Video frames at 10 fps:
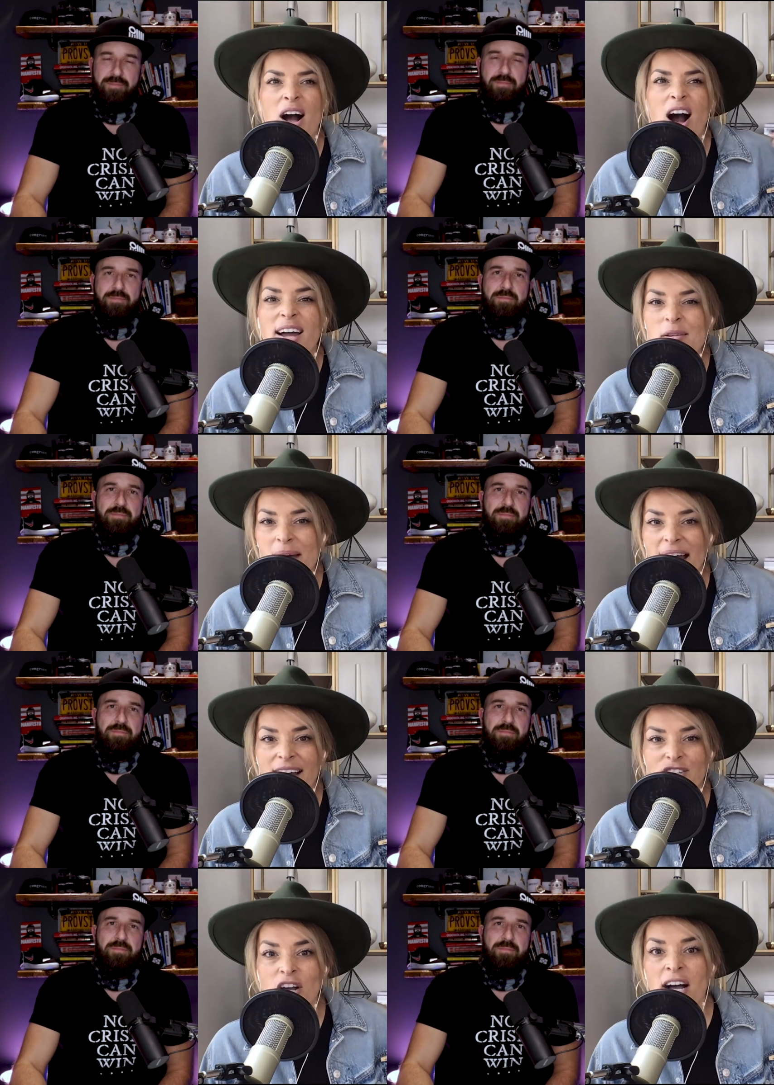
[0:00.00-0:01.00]

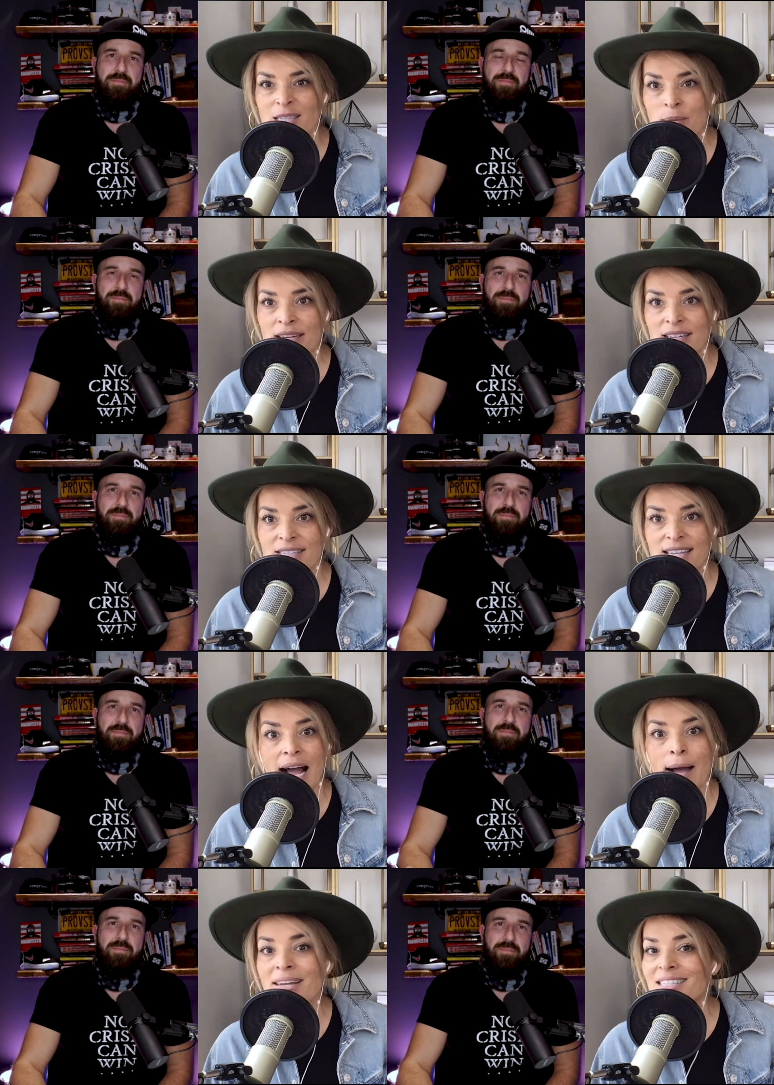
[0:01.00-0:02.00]
Speaker 1: unabashed chutzpah to say,
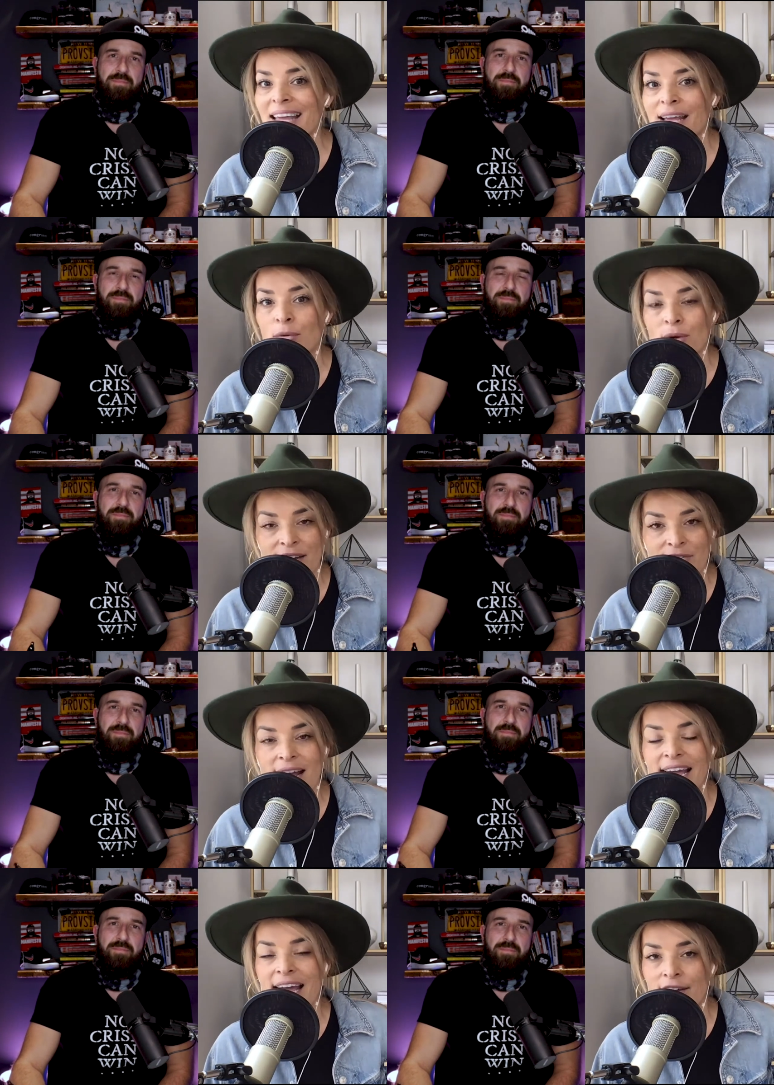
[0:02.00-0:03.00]
I'm going to take whatever I
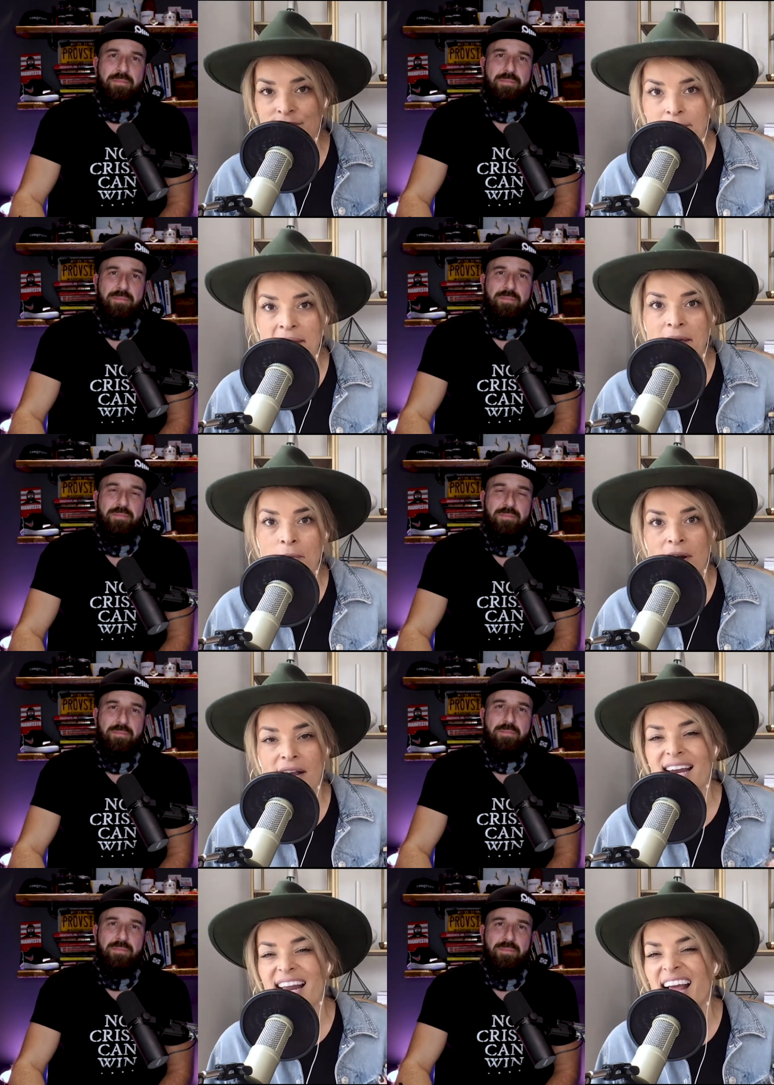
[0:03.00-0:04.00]
have to make it
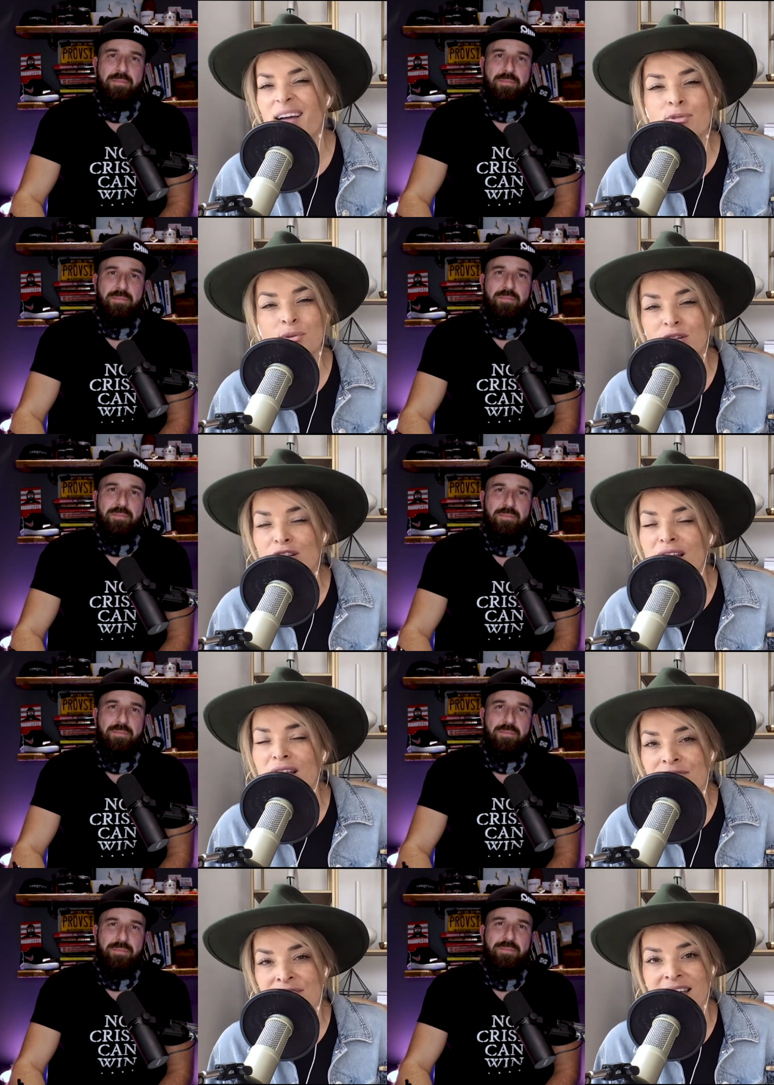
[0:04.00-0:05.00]
work. And I absolutely
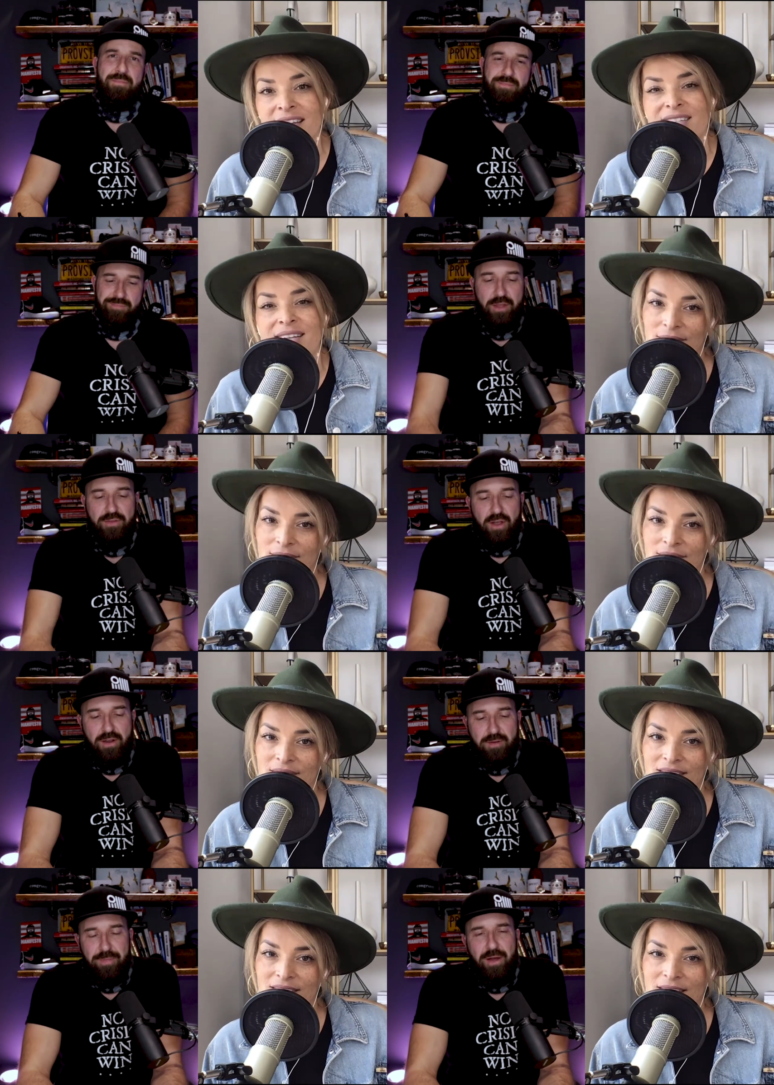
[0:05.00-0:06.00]
love it.
Speaker 2: You talk
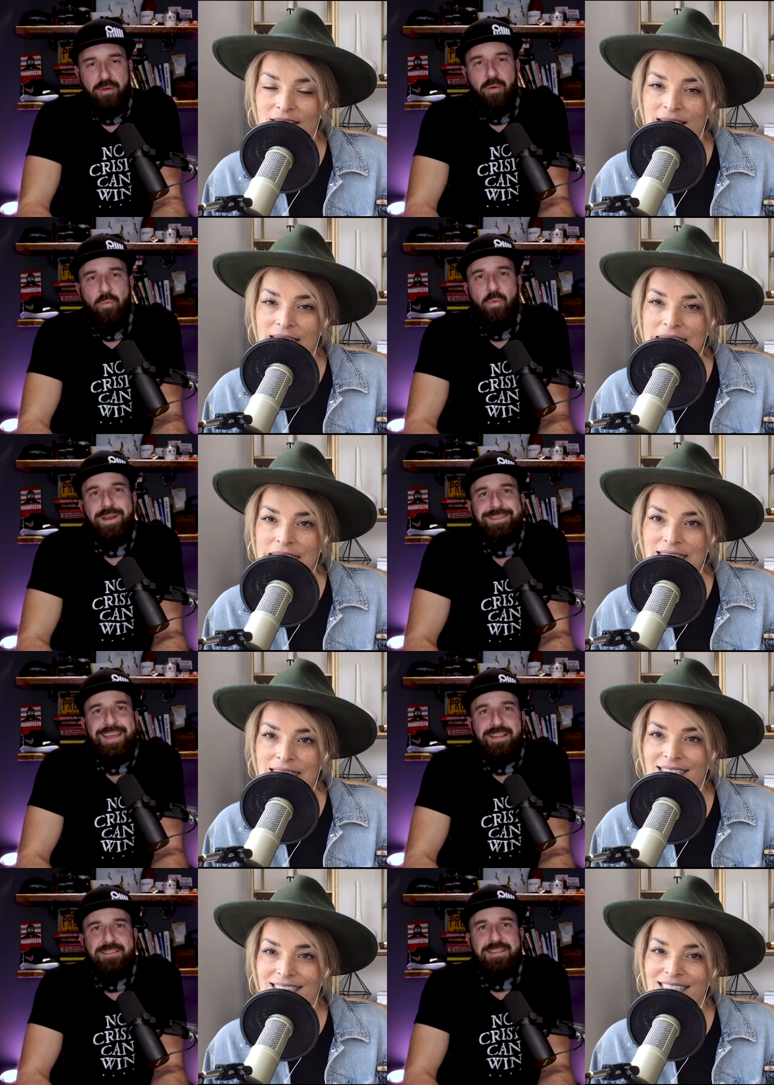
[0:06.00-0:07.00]
about what it
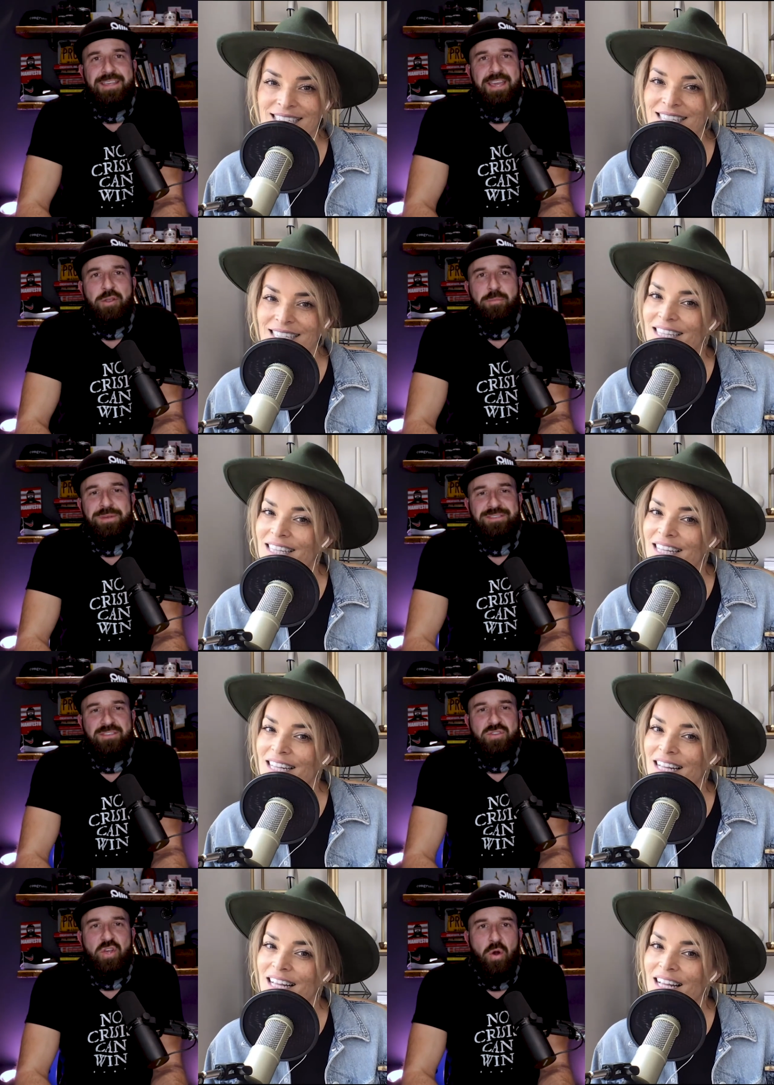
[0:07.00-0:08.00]
takes to get your business
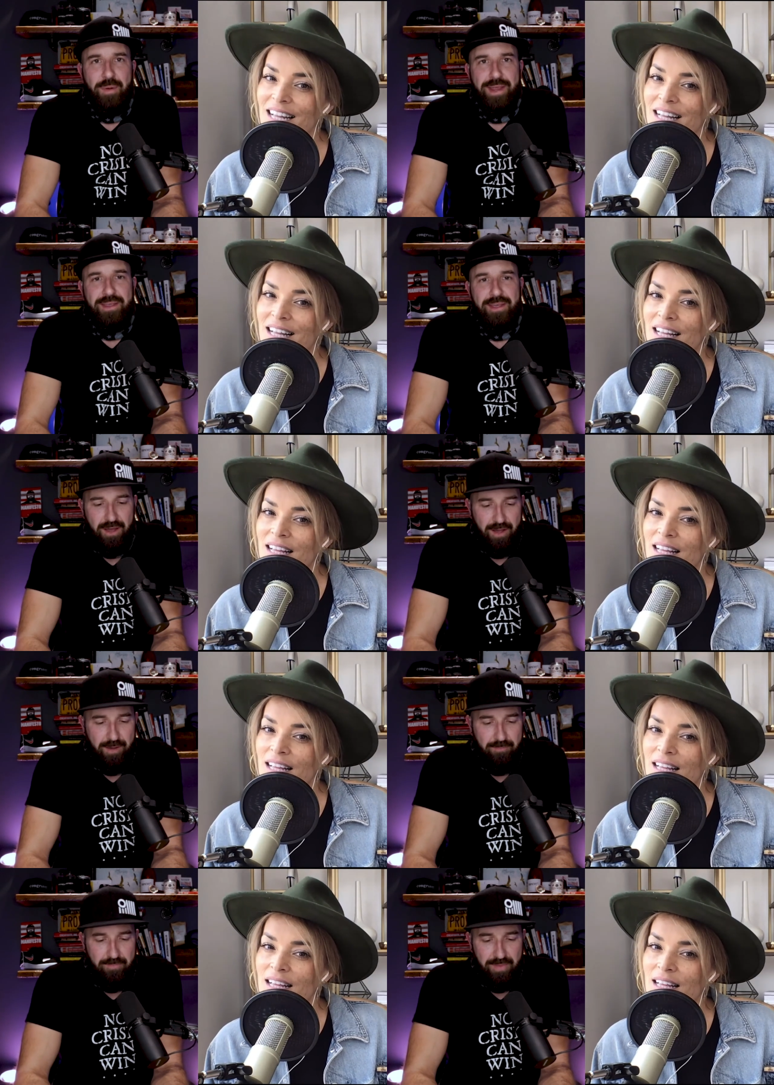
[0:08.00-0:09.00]
going.
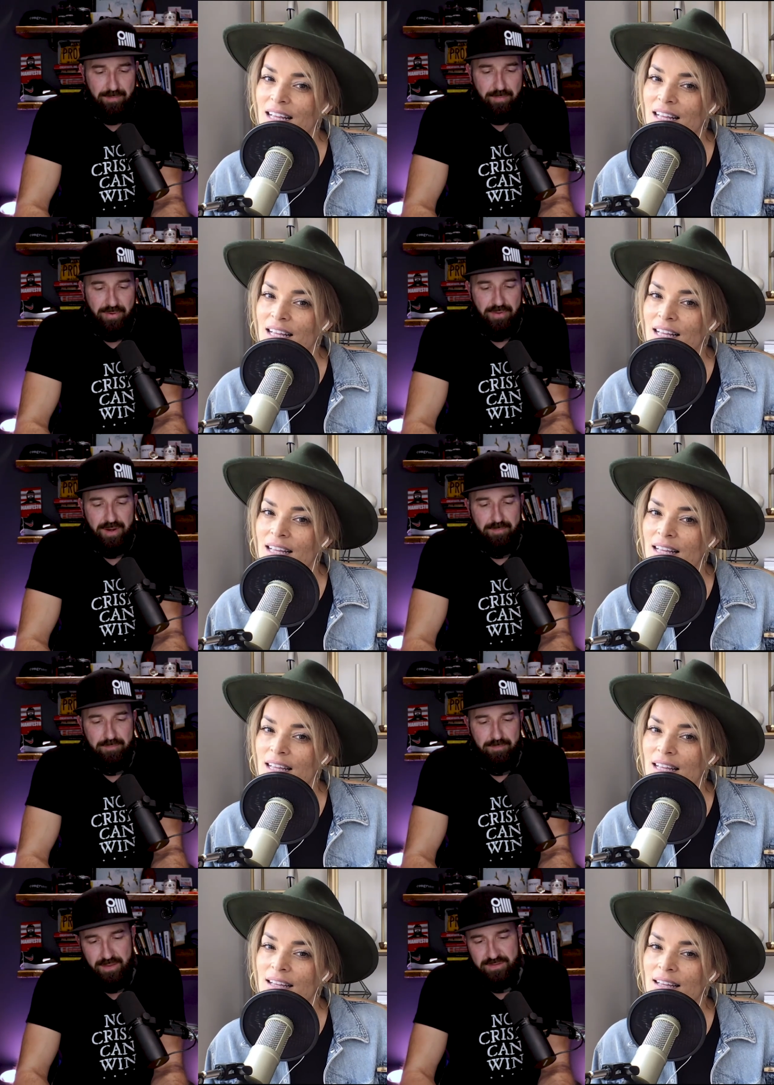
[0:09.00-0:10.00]
Um, let me pull it up
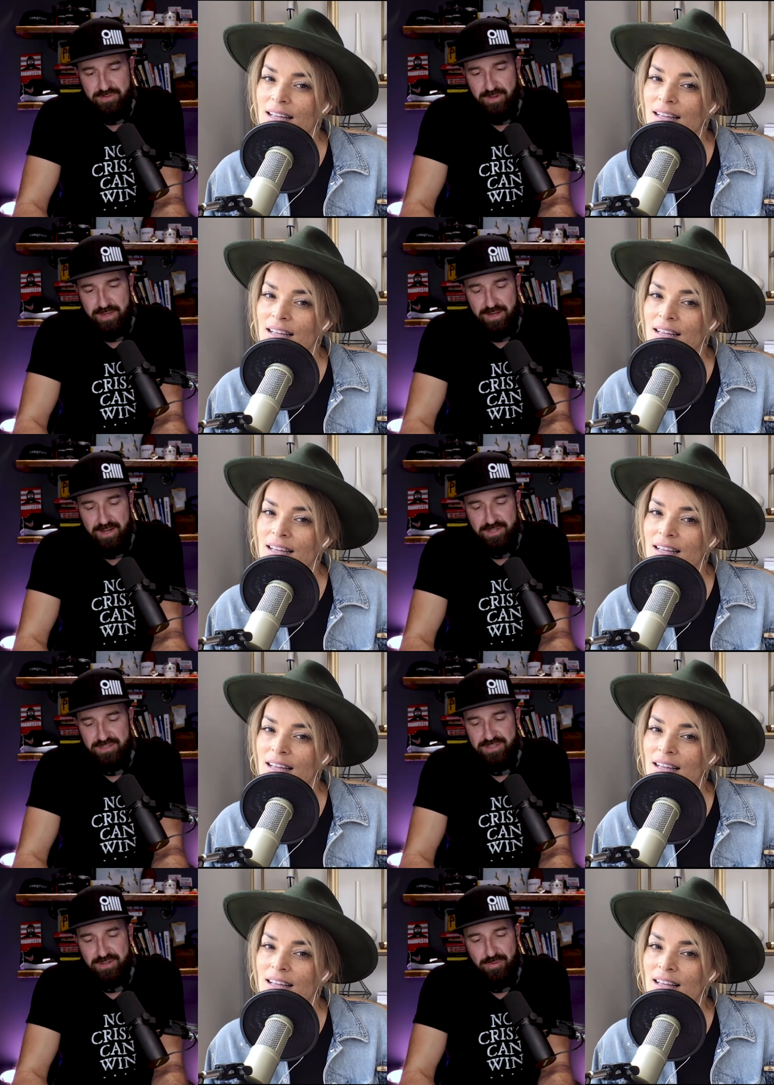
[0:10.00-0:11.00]
and so I can
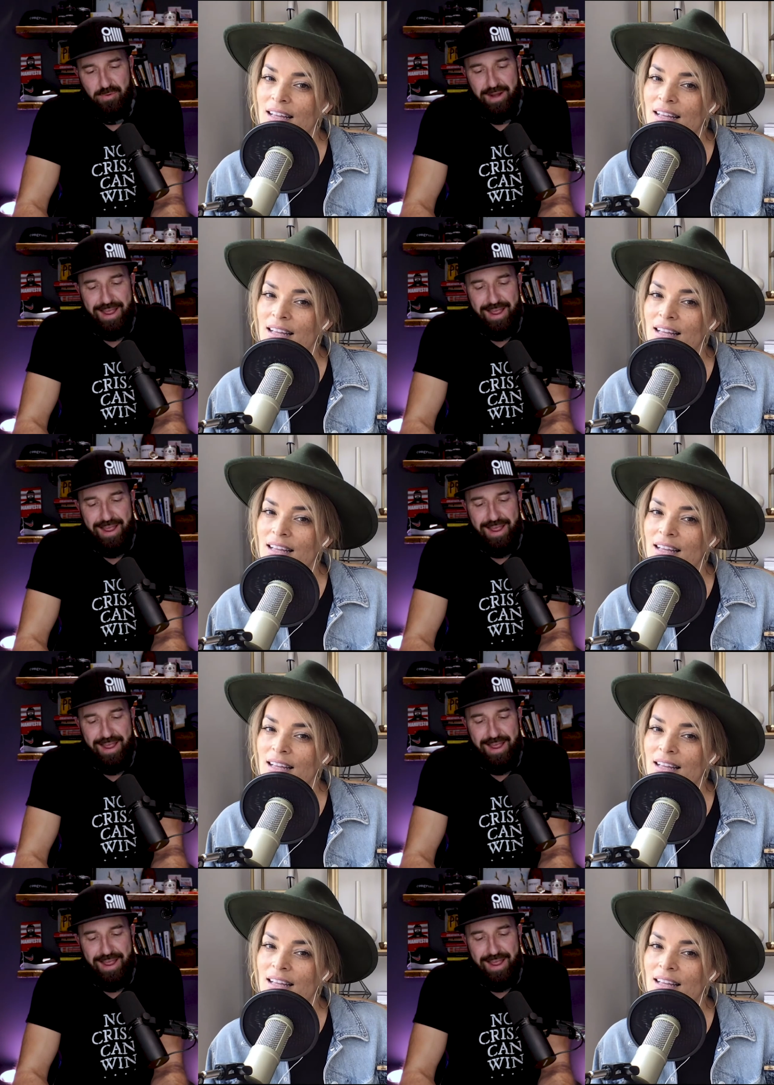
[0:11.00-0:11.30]
actually quote